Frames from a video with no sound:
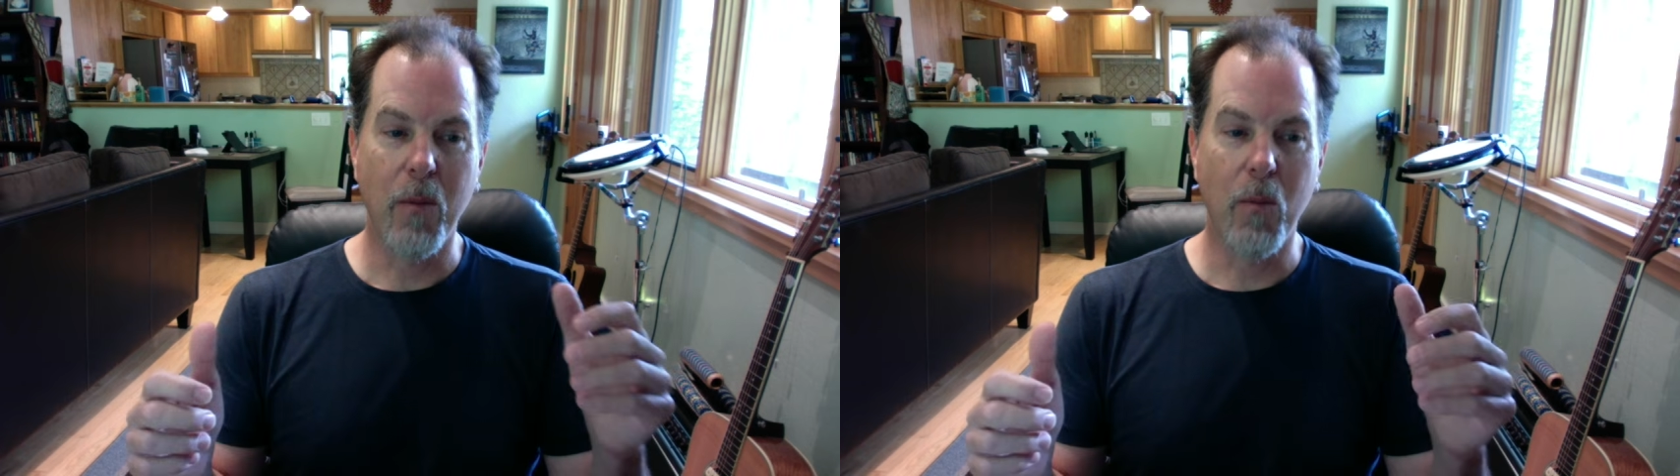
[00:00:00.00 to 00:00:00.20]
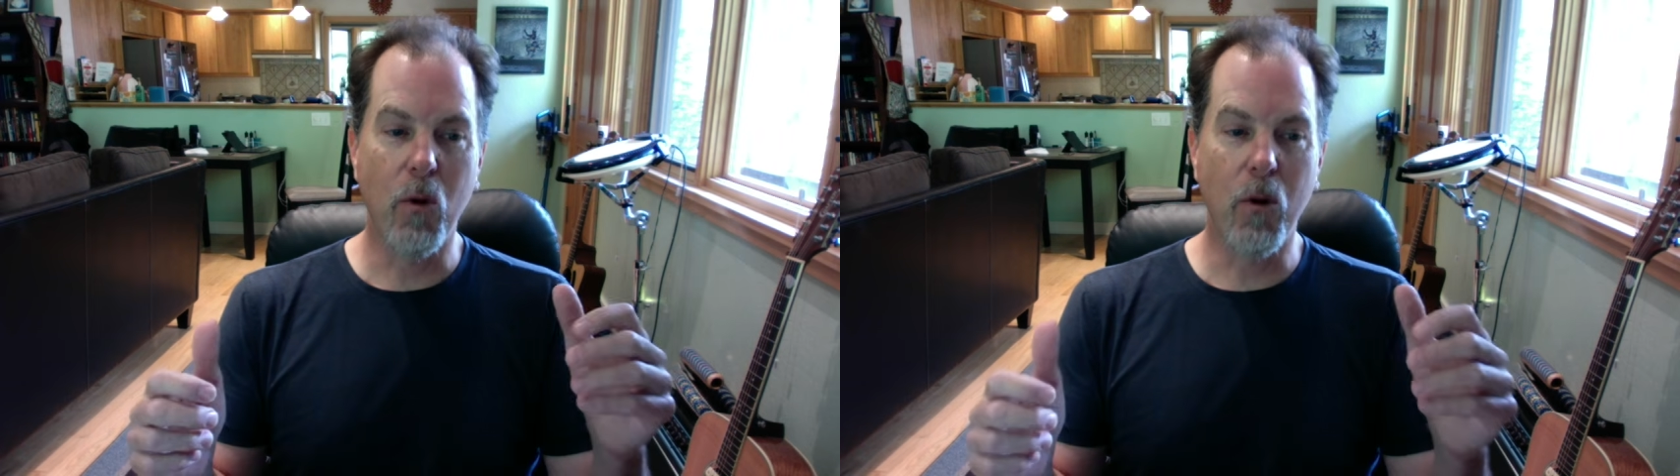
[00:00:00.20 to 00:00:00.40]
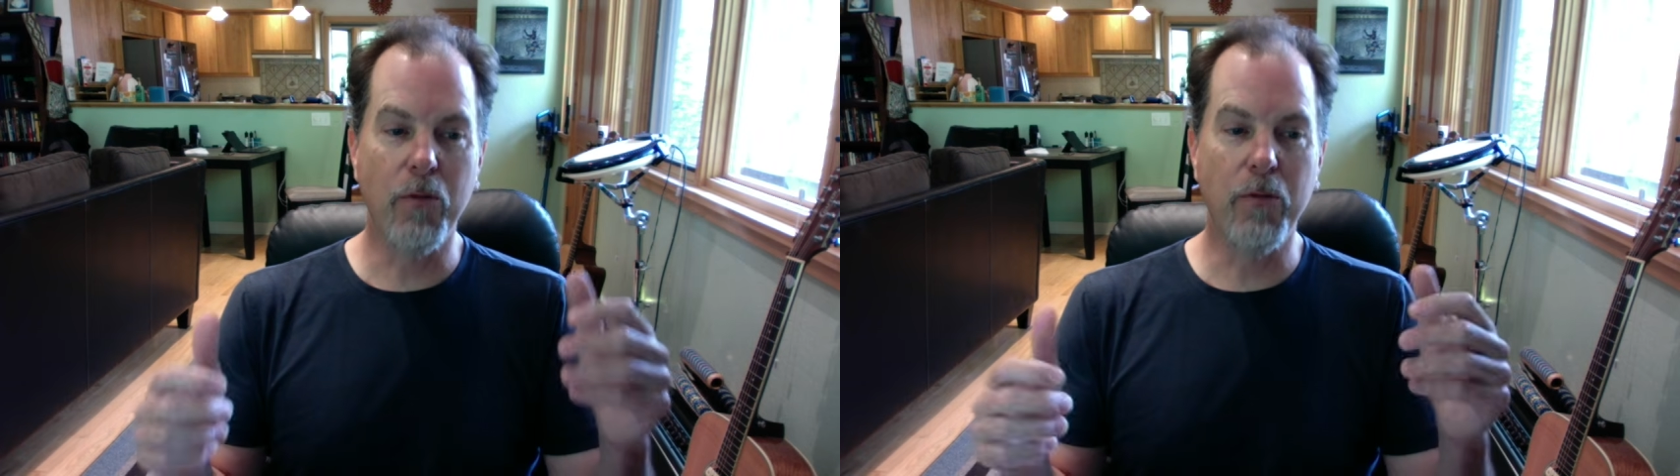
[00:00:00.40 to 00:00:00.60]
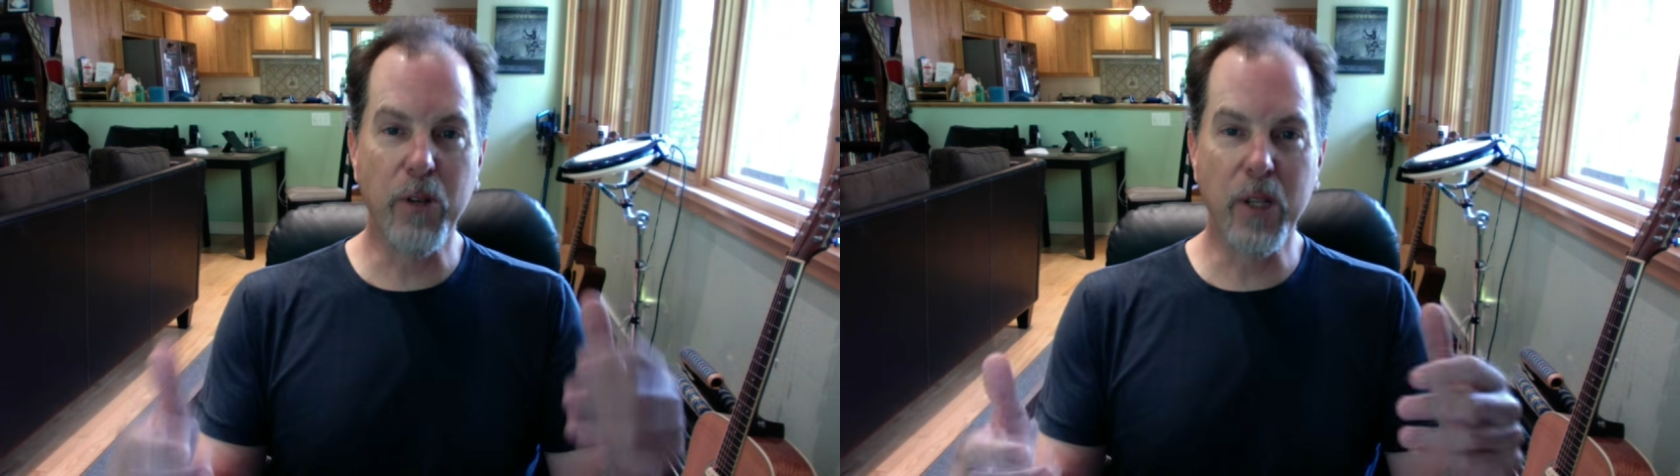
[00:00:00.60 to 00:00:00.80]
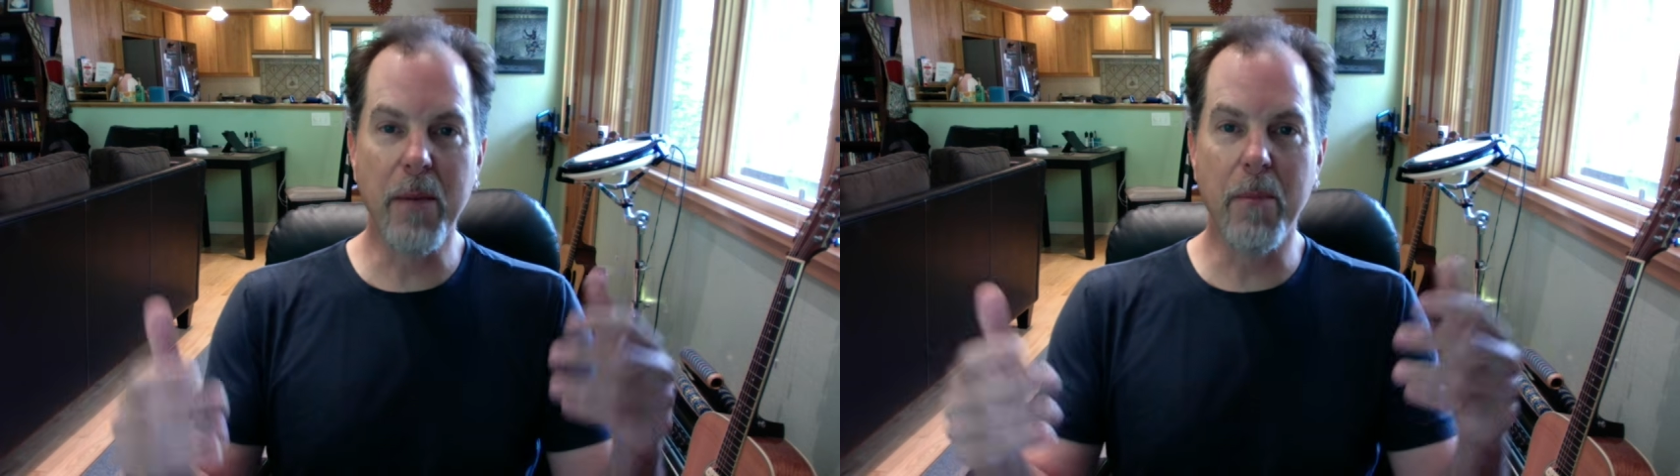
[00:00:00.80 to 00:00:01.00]
more
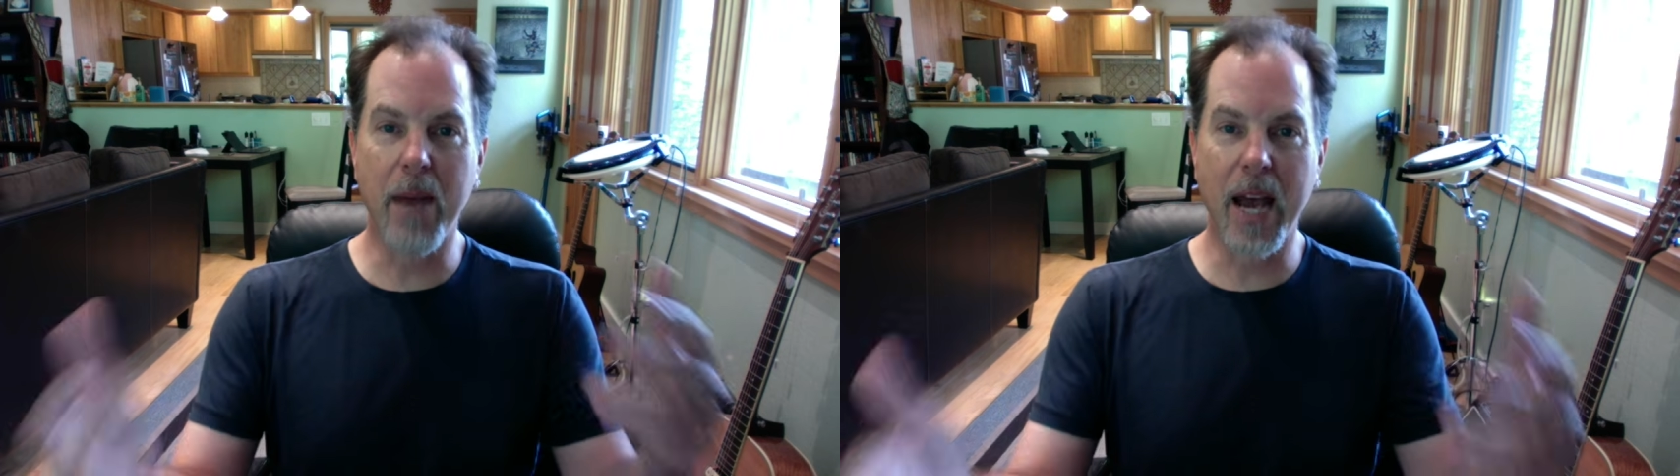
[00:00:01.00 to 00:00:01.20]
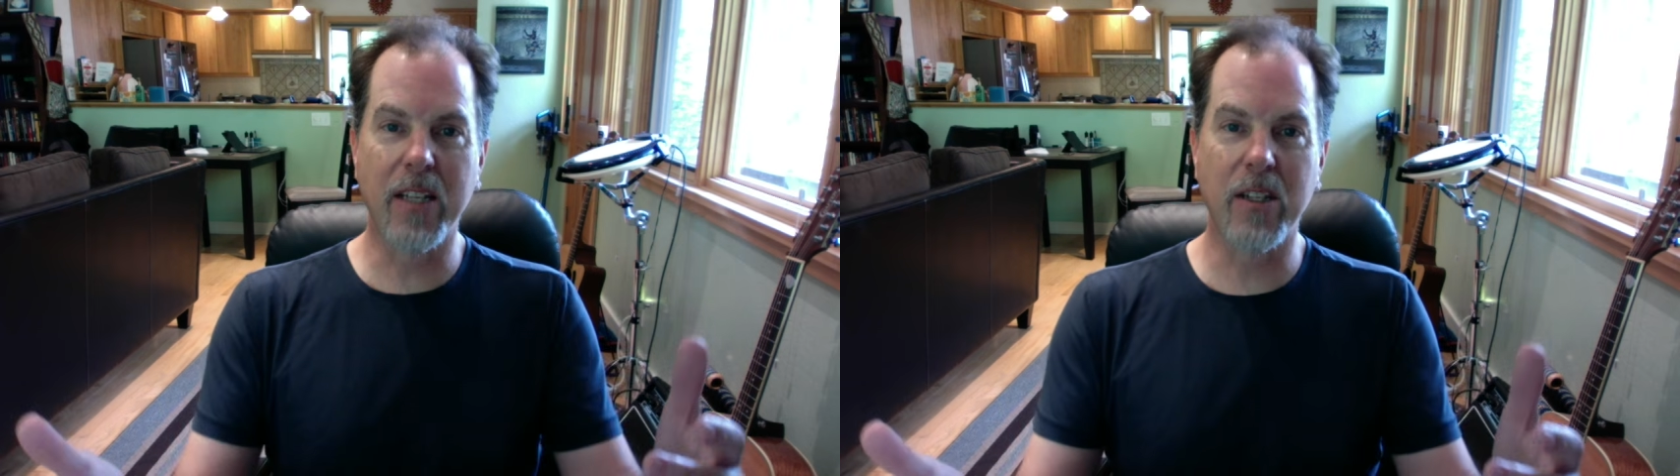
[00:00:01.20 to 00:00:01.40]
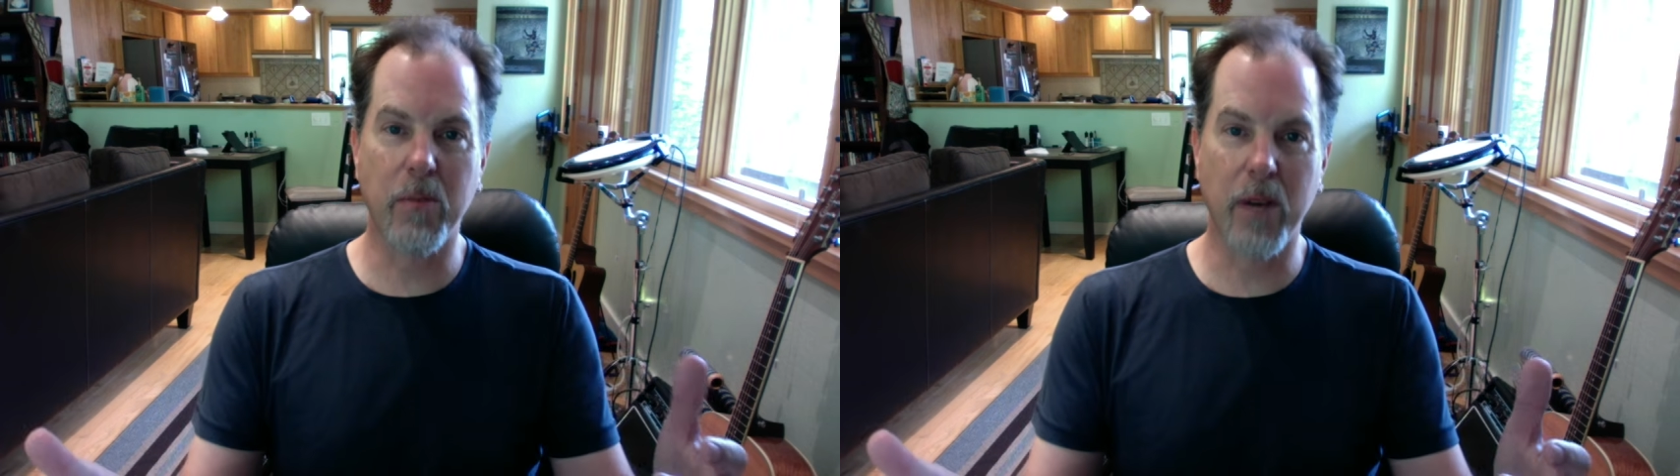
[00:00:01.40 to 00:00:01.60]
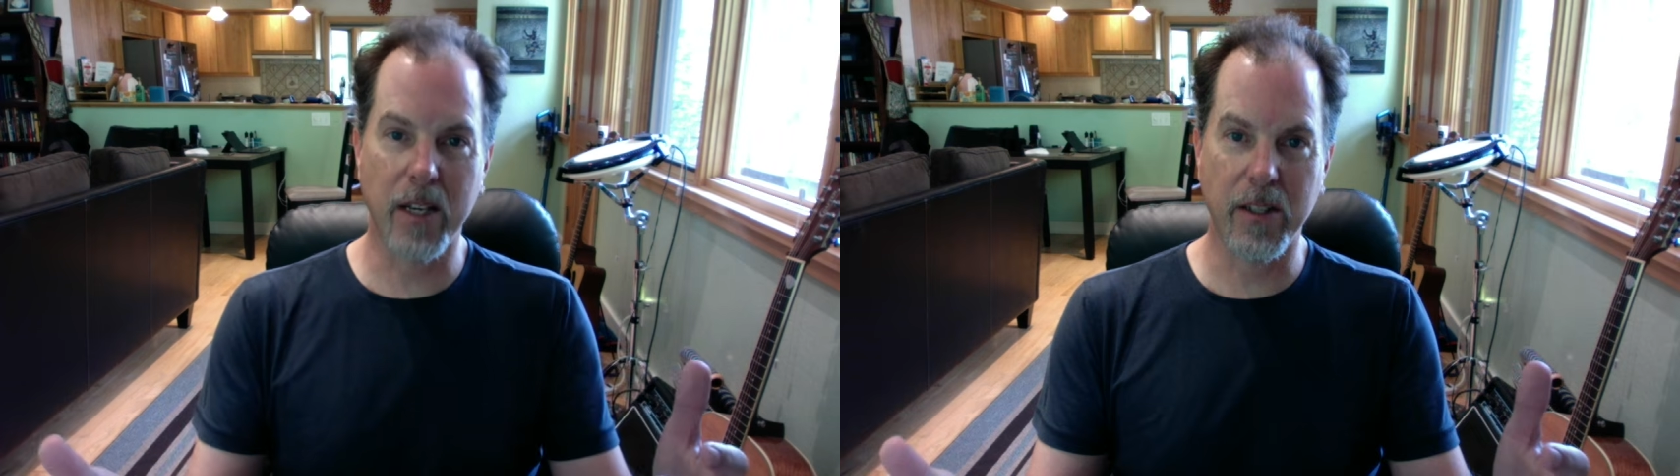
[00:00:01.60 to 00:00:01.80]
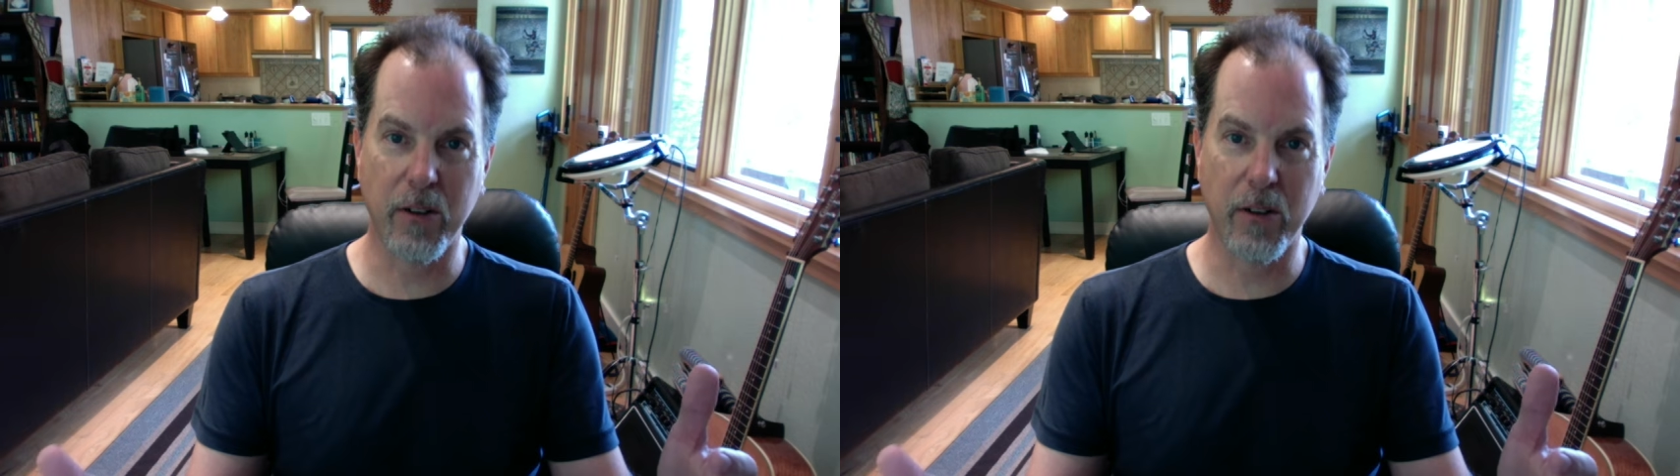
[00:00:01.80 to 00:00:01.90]
fully maximize